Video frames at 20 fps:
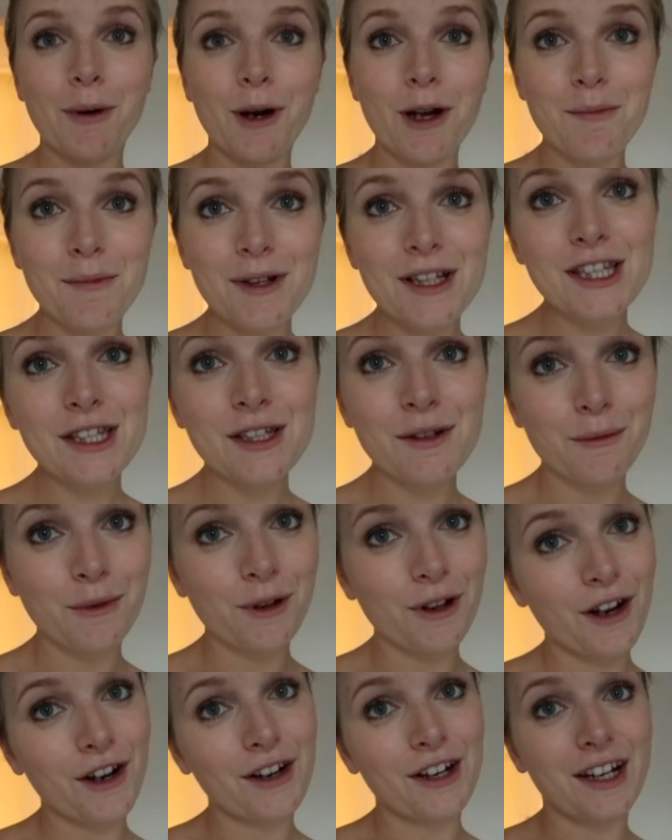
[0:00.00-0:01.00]
appointments
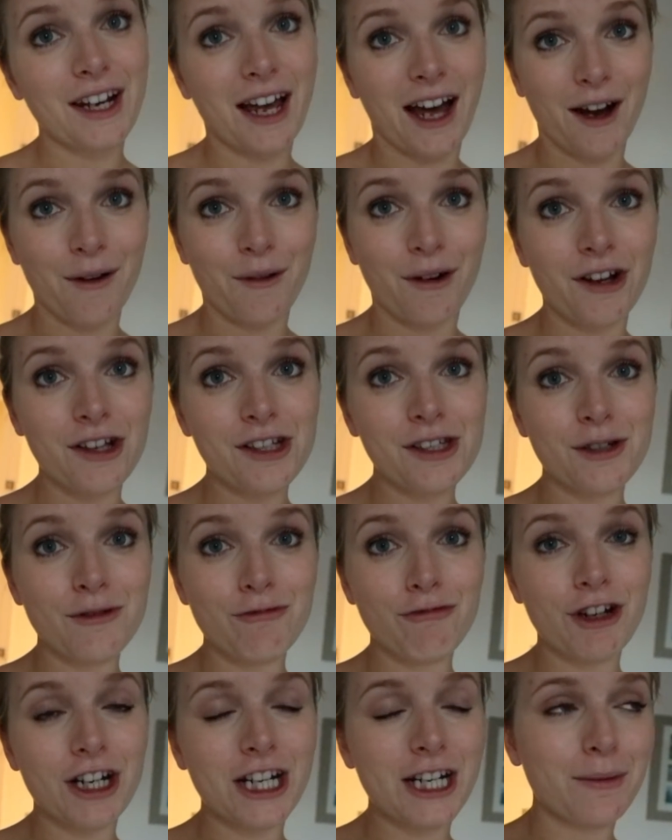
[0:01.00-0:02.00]
were only an hour, so
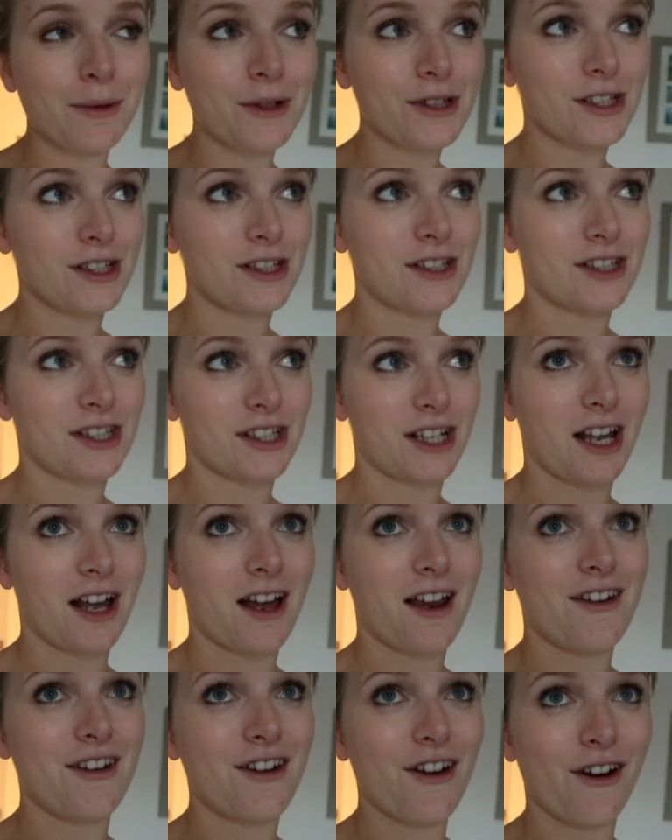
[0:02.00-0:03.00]
it really wasn't
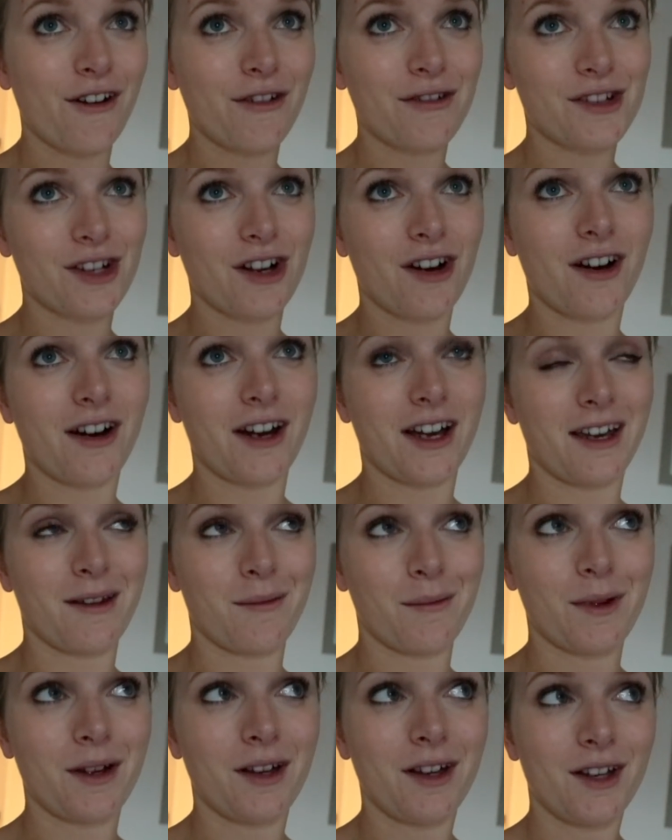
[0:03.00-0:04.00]
enough
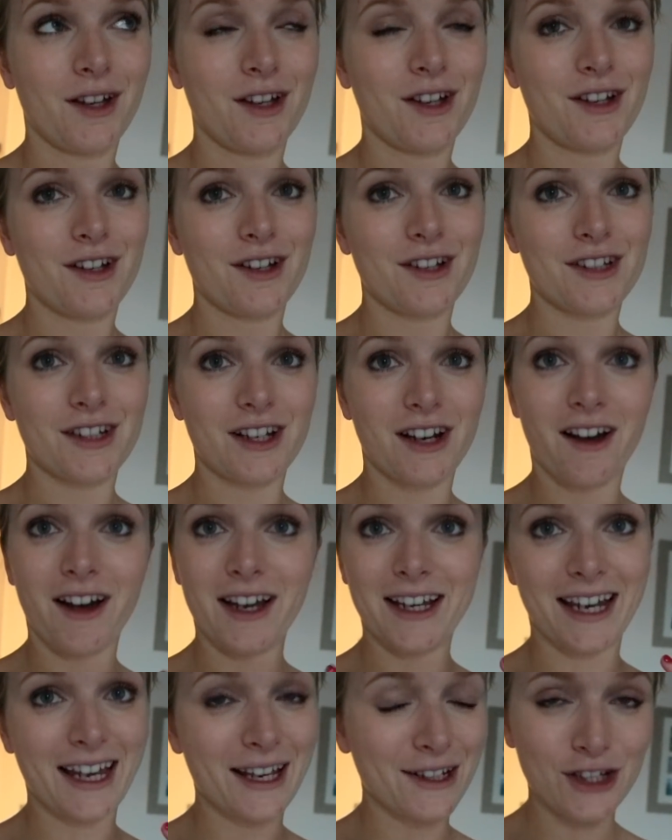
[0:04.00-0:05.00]
time to
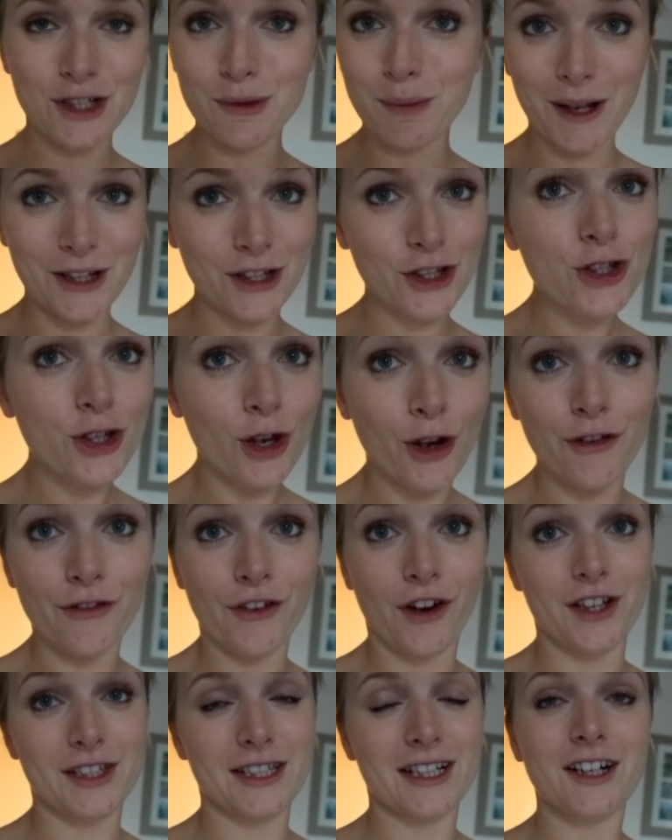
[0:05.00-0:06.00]
like, it just went so
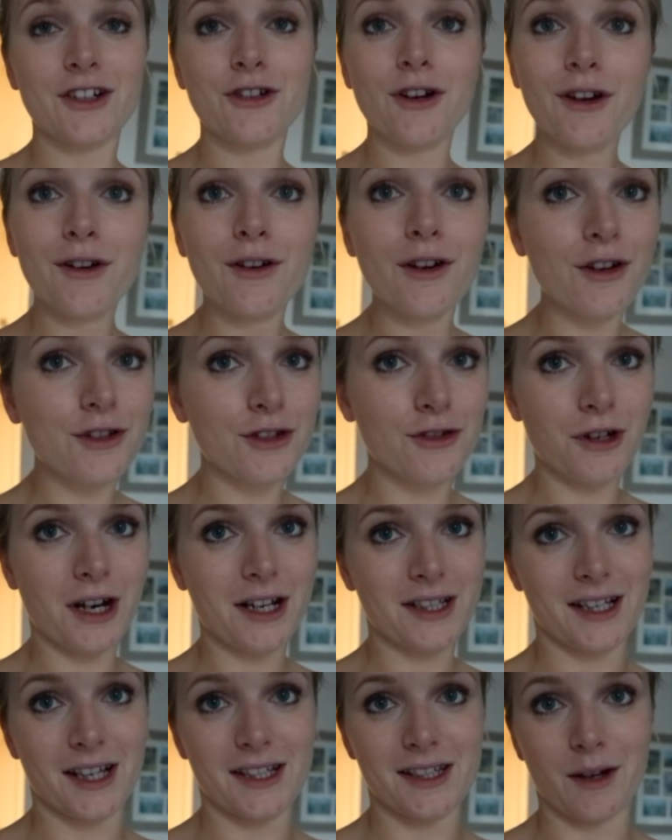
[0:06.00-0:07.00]
fast. Like I tried on loads of
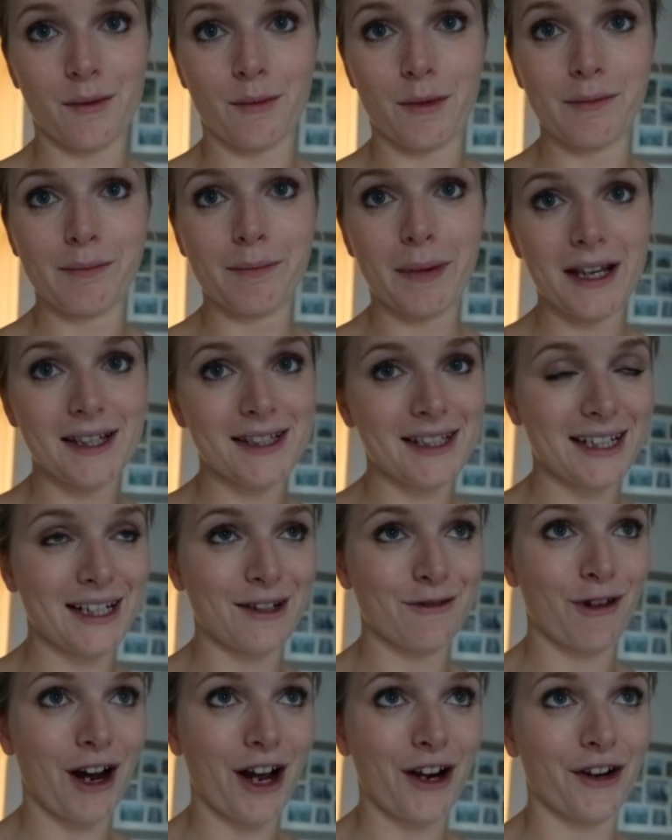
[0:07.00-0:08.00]
dresses and we
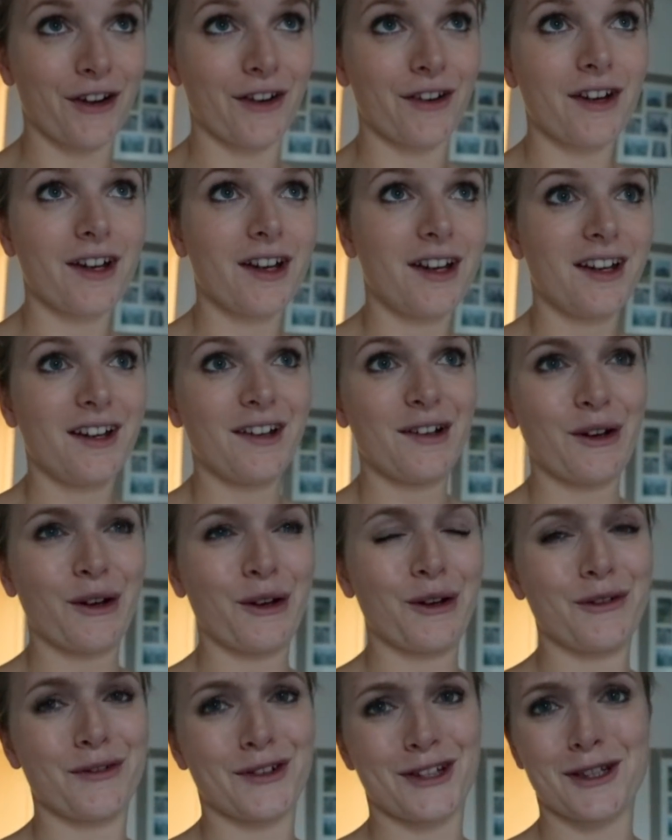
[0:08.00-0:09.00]
basically ran
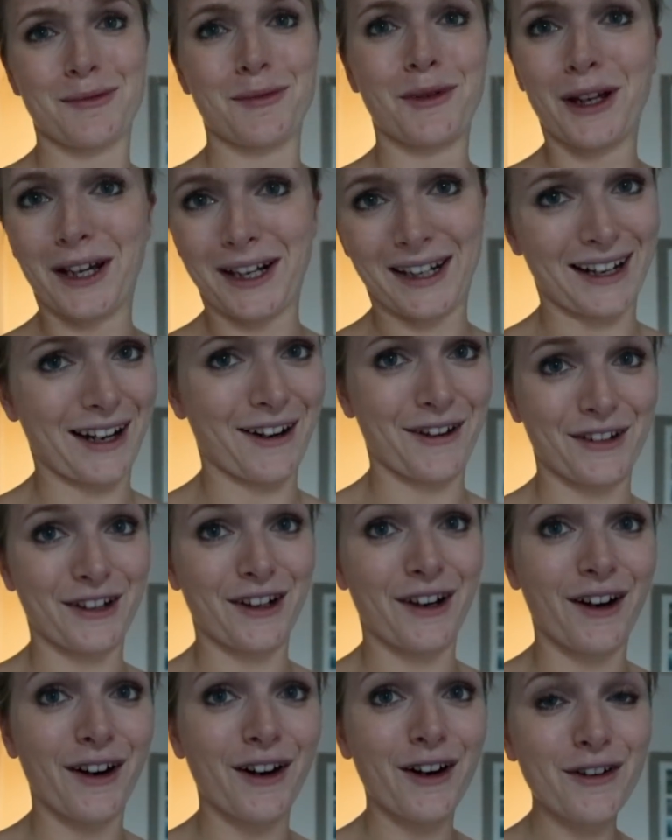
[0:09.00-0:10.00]
over to more like an hour and a
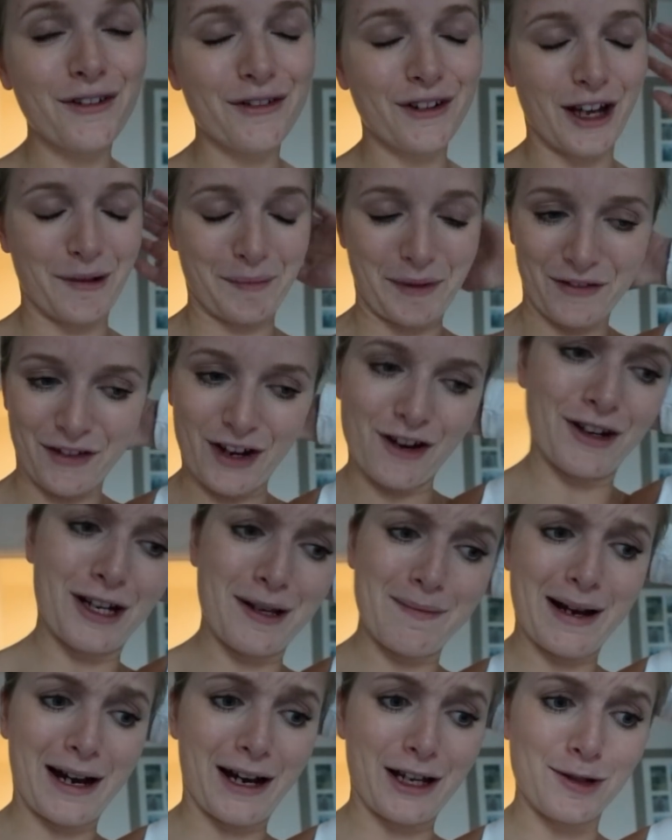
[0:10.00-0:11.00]
half. Um, I felt
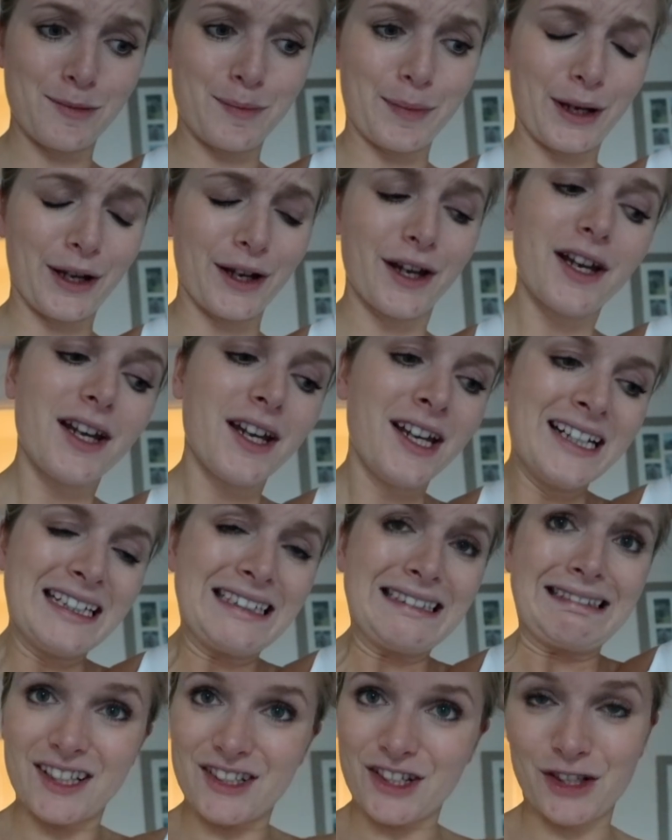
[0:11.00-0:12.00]
really bad, but
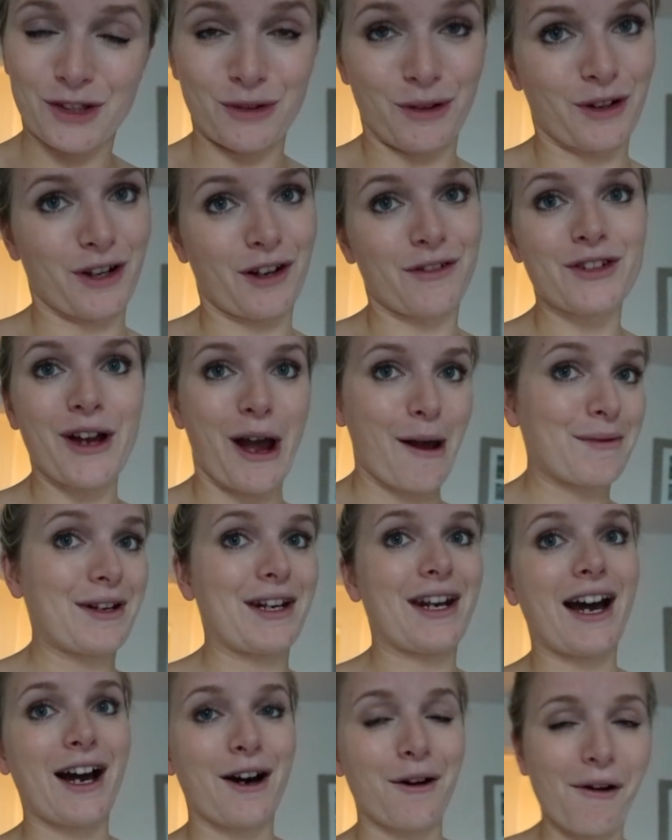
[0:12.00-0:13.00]
there's just not enough time in
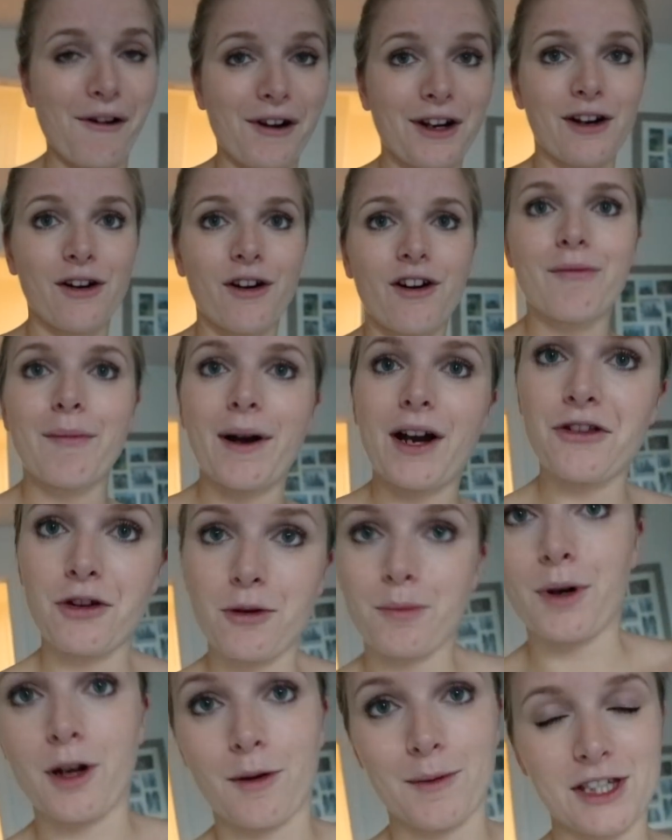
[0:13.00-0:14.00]
an hour and a lot of my other
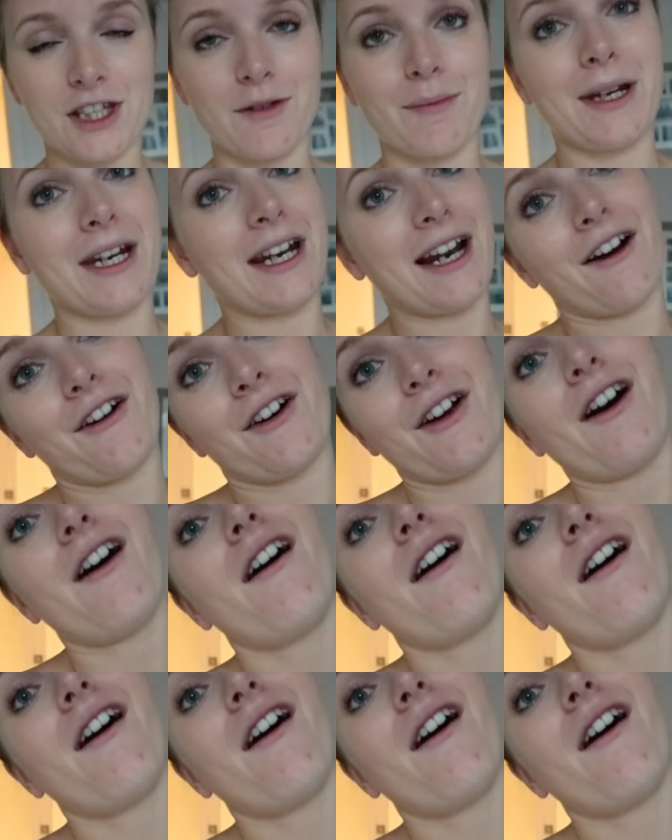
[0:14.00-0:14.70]
appointments have been an hour and a